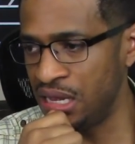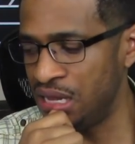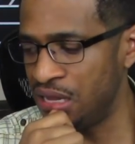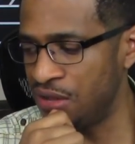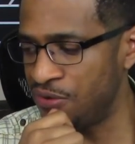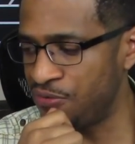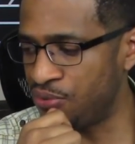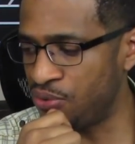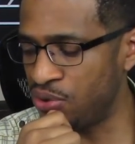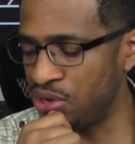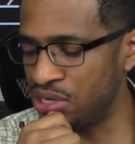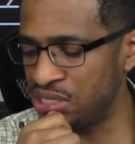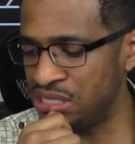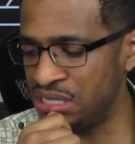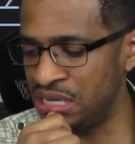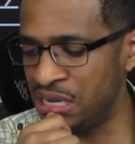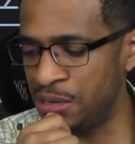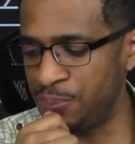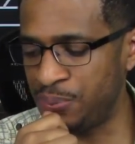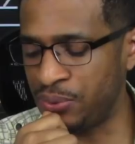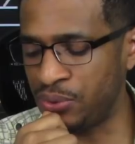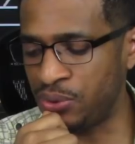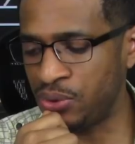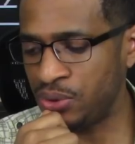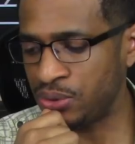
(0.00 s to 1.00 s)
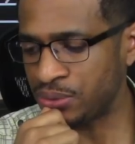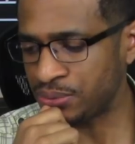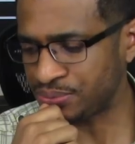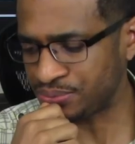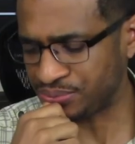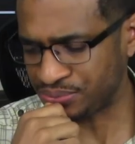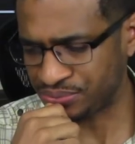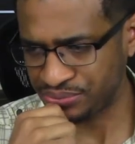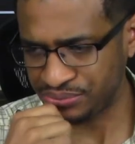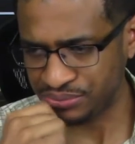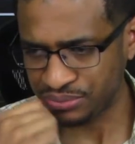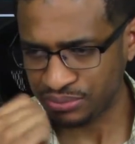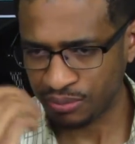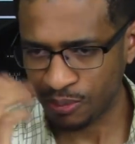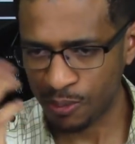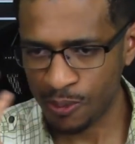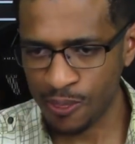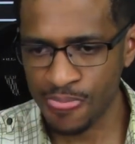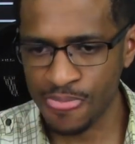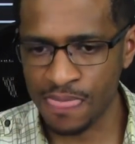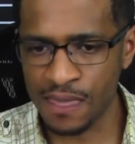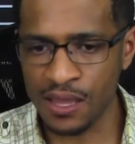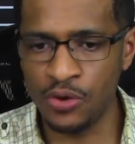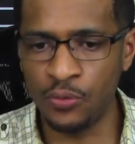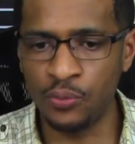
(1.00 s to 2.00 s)
For example,
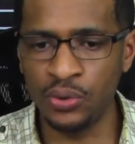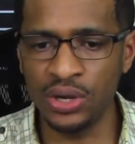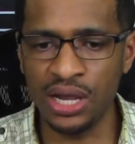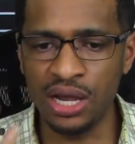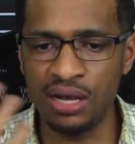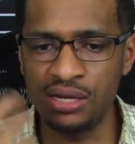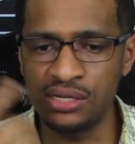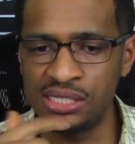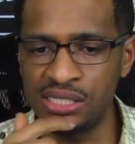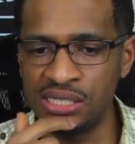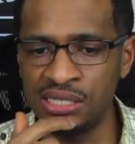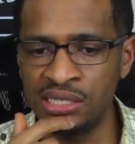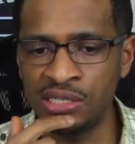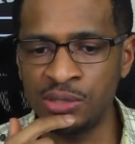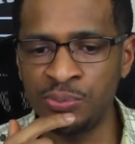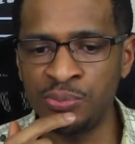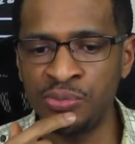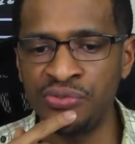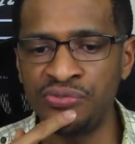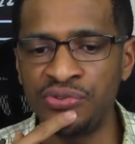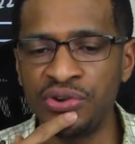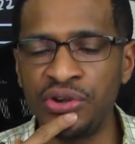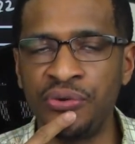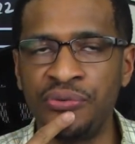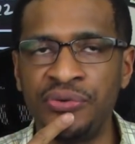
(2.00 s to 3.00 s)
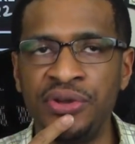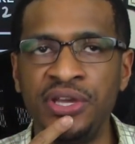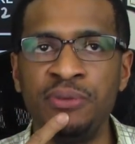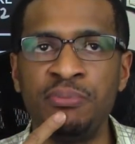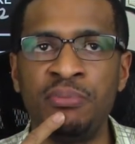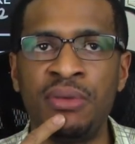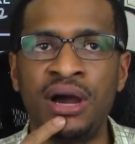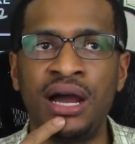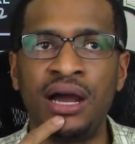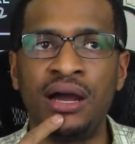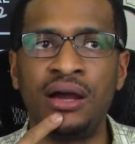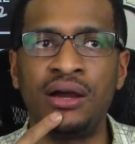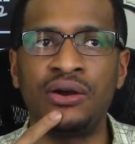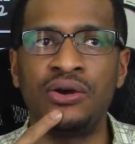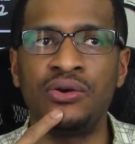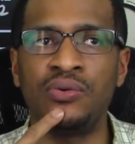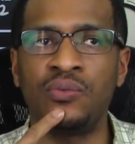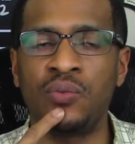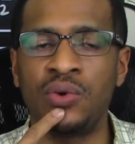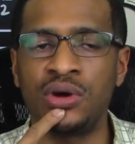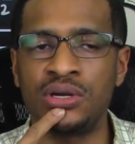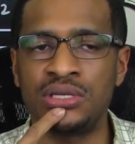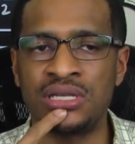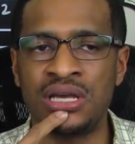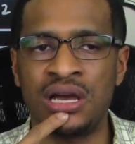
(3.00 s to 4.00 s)
we all seen the movie Green Mile
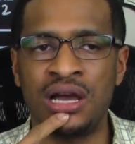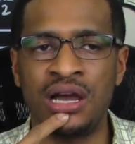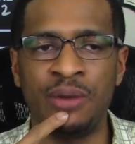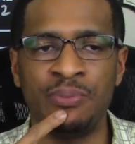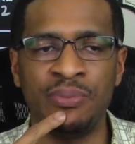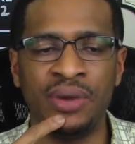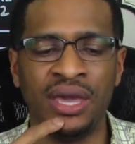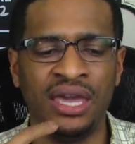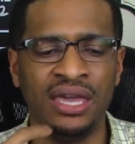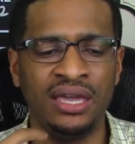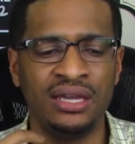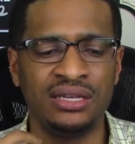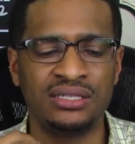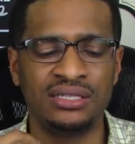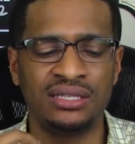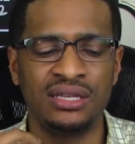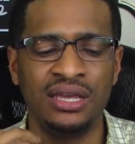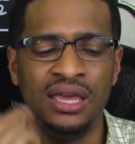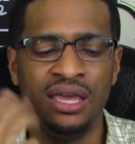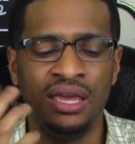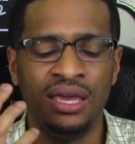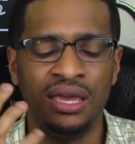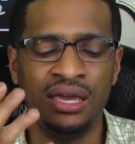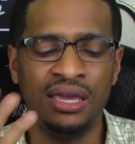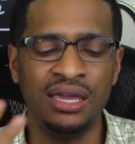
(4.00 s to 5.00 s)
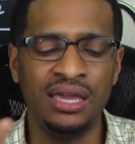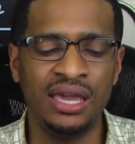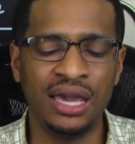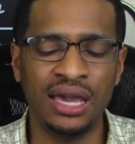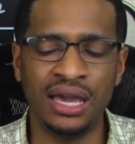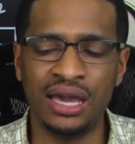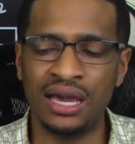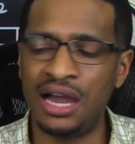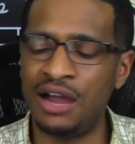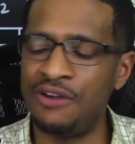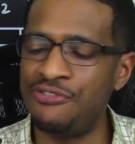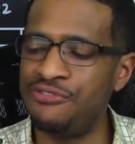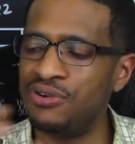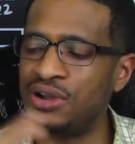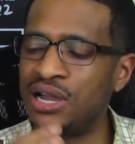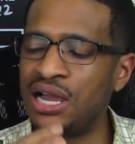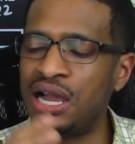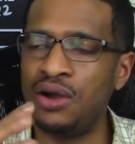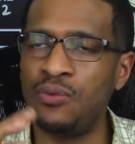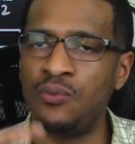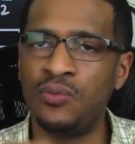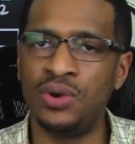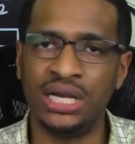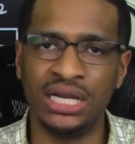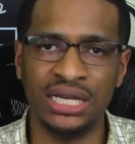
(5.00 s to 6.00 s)
where Tom Hanks he had I
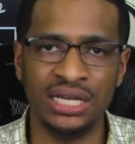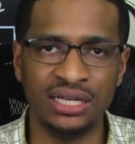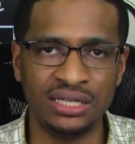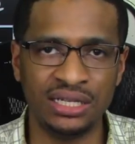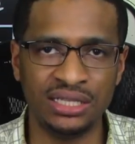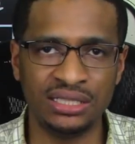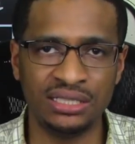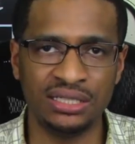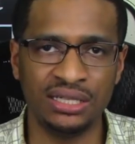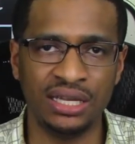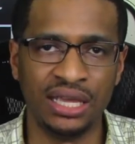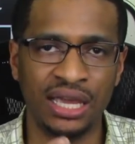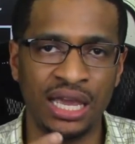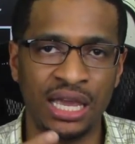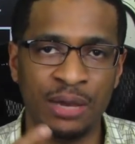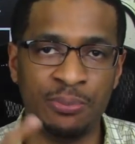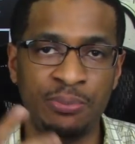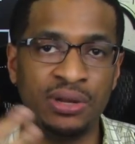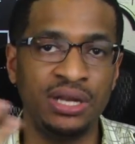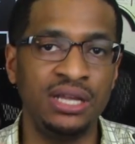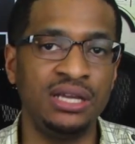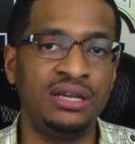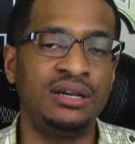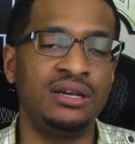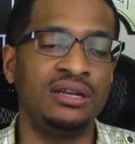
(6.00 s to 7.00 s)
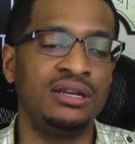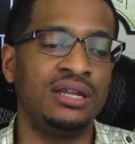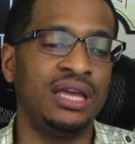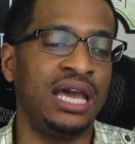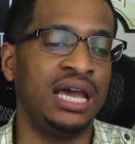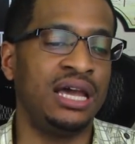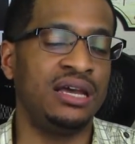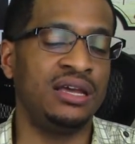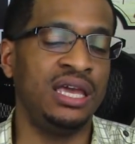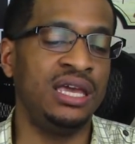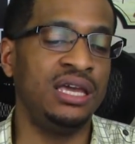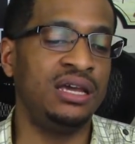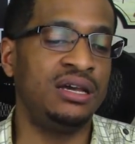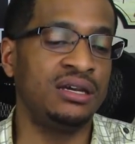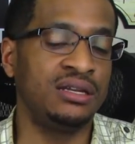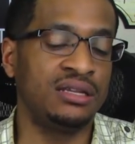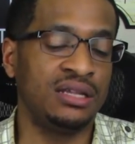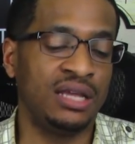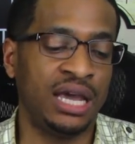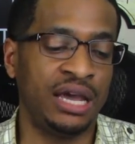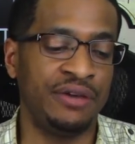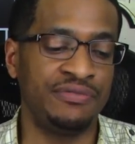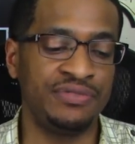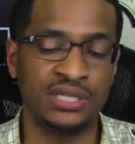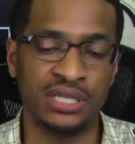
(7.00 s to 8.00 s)
forgot what condition he had, but he couldn't have he couldn't
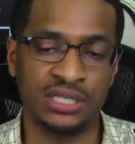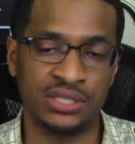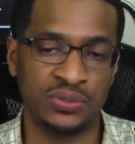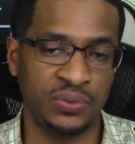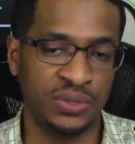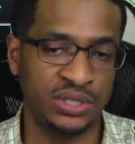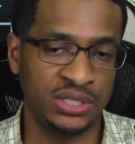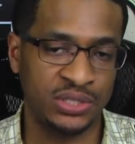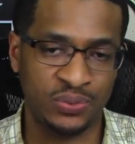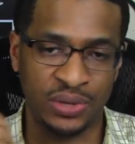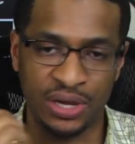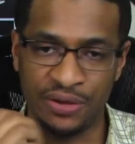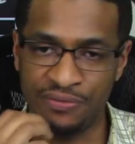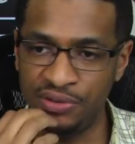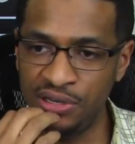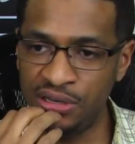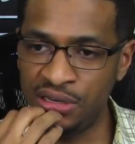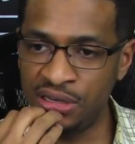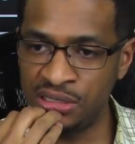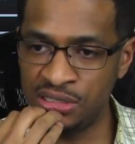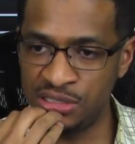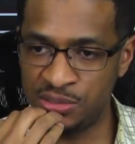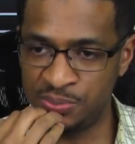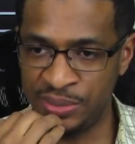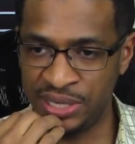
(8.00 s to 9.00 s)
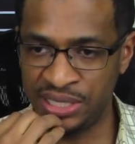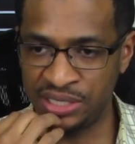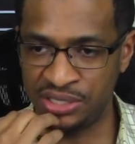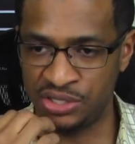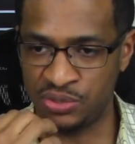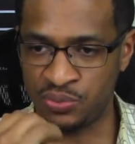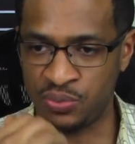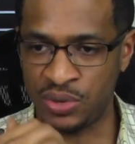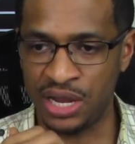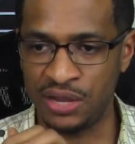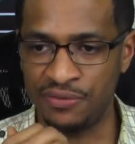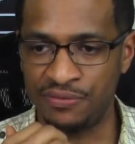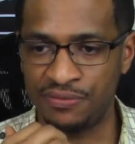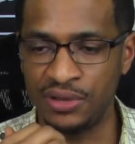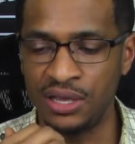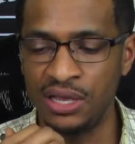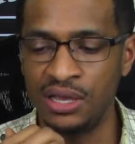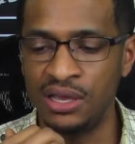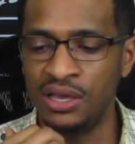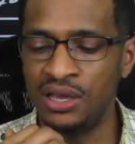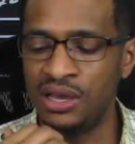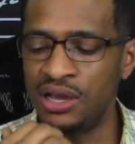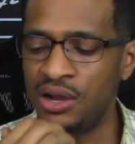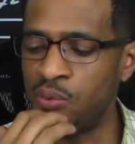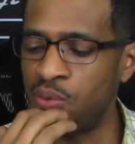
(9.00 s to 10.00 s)
have sex with his wife. He couldn't smash his wife
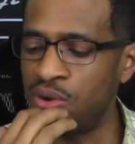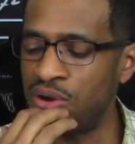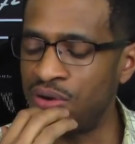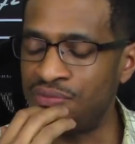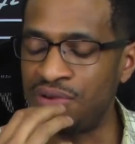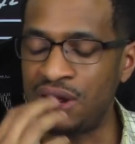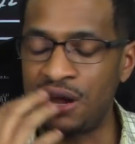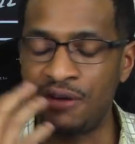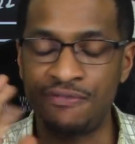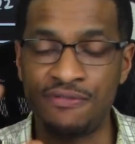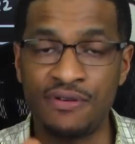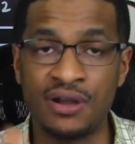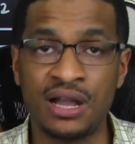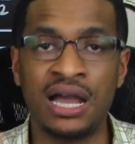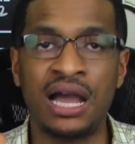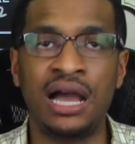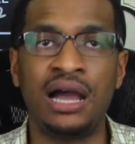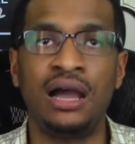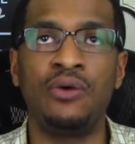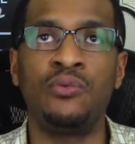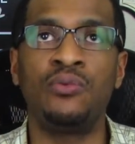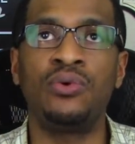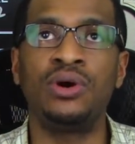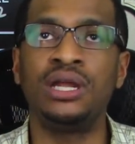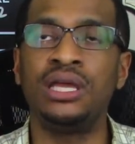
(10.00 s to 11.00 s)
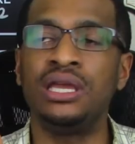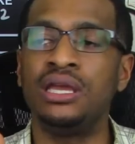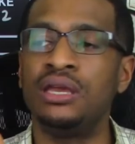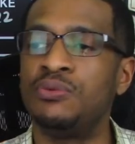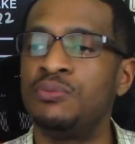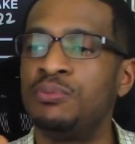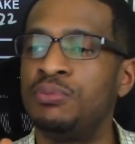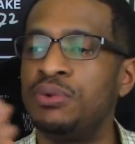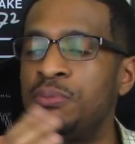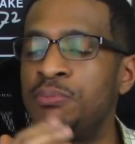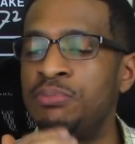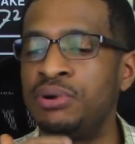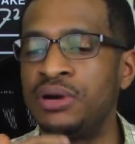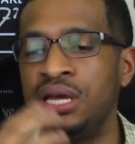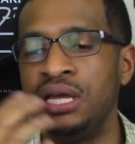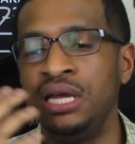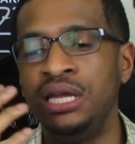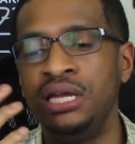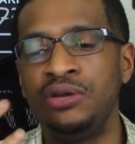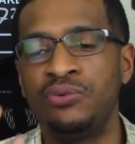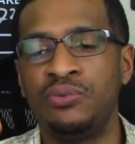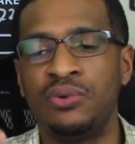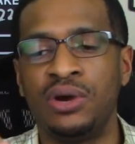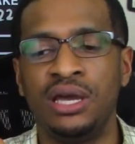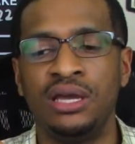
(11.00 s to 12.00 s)
or whatever. I forgot what it. But
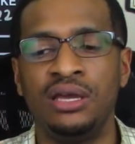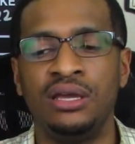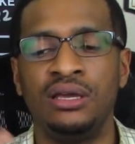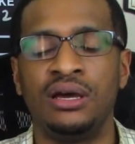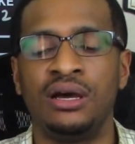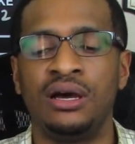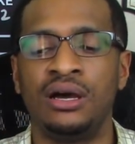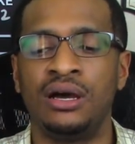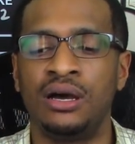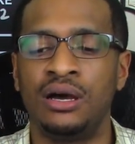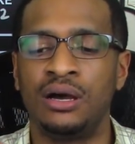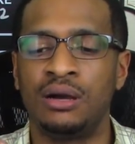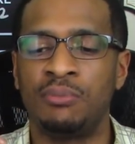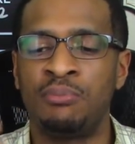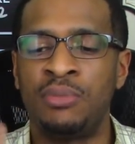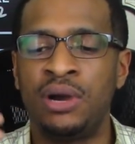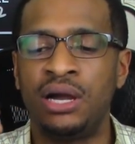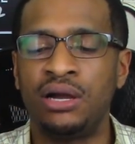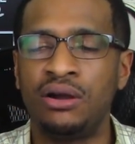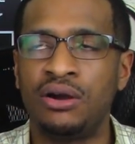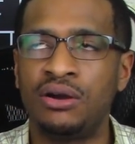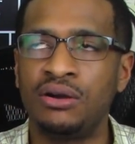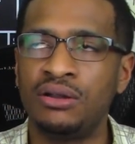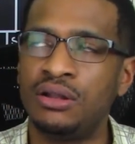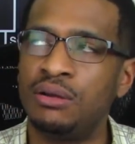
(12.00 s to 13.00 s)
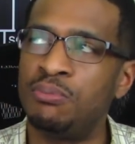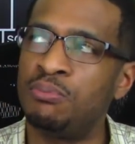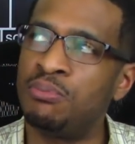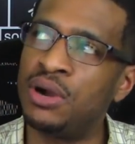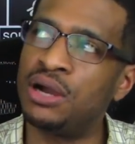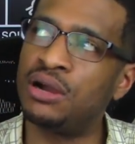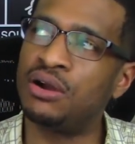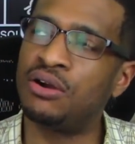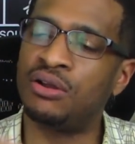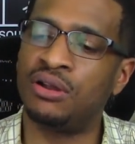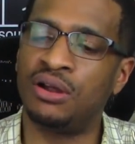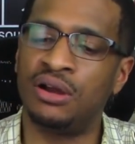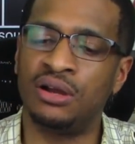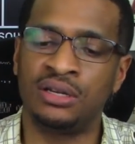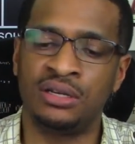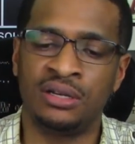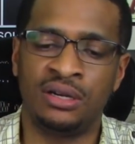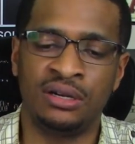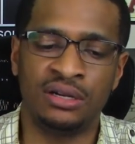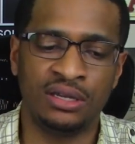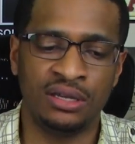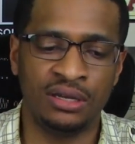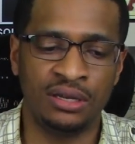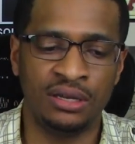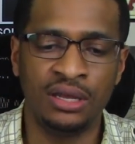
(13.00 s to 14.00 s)
anyway, uh, Mark Mark Clarke
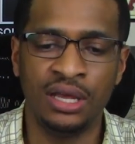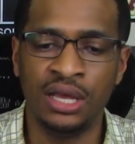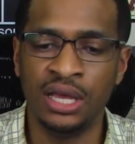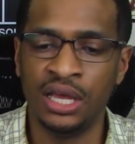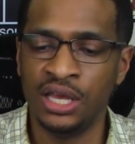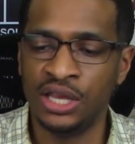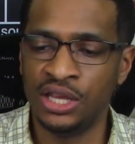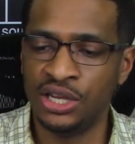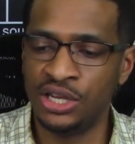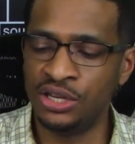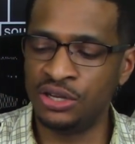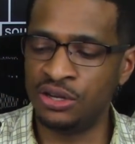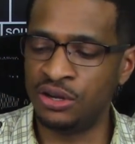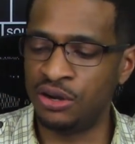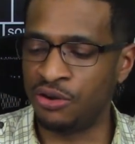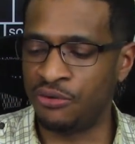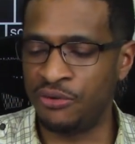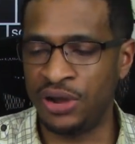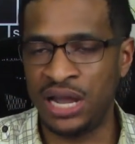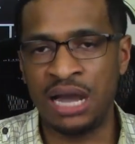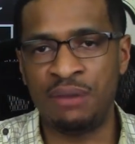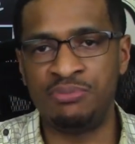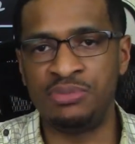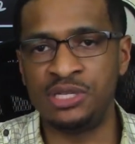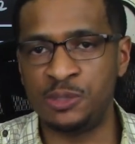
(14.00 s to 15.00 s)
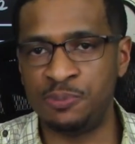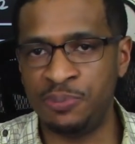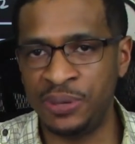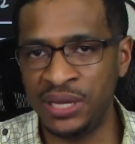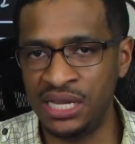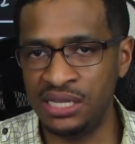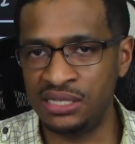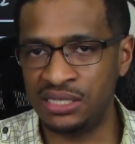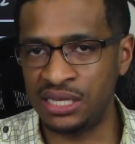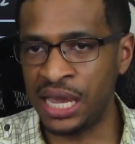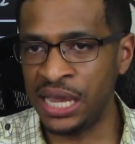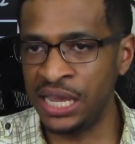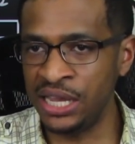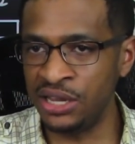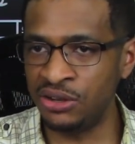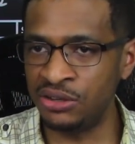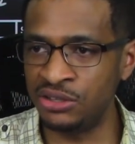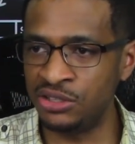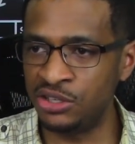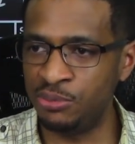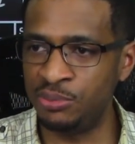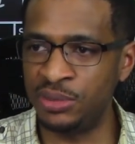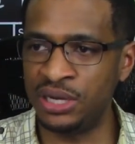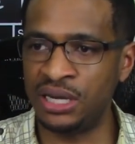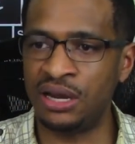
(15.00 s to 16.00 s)
Duncan, you know, grabbed his piece, healed
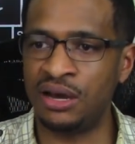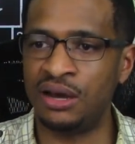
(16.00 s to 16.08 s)
him, and all